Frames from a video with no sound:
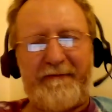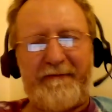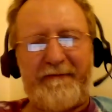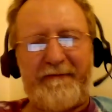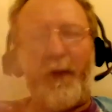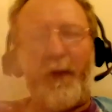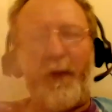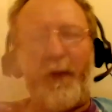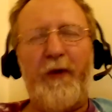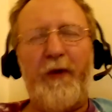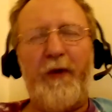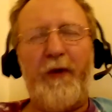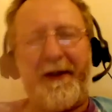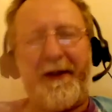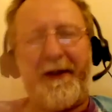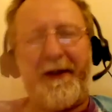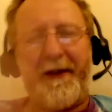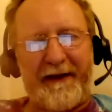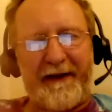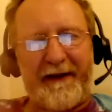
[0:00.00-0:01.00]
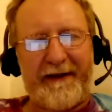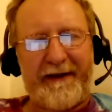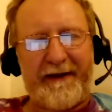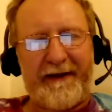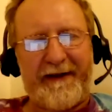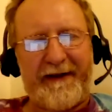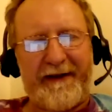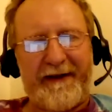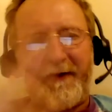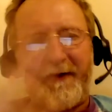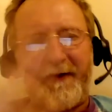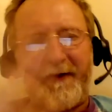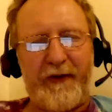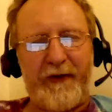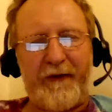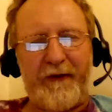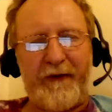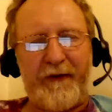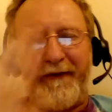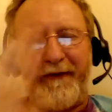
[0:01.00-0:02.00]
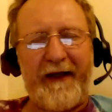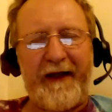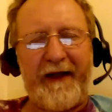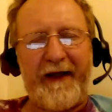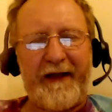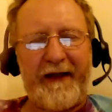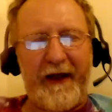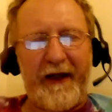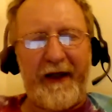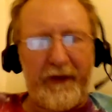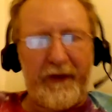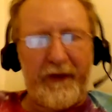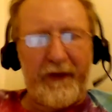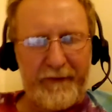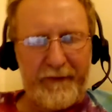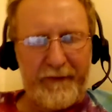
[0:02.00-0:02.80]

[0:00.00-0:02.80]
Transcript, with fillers: wars and some sort of that kind of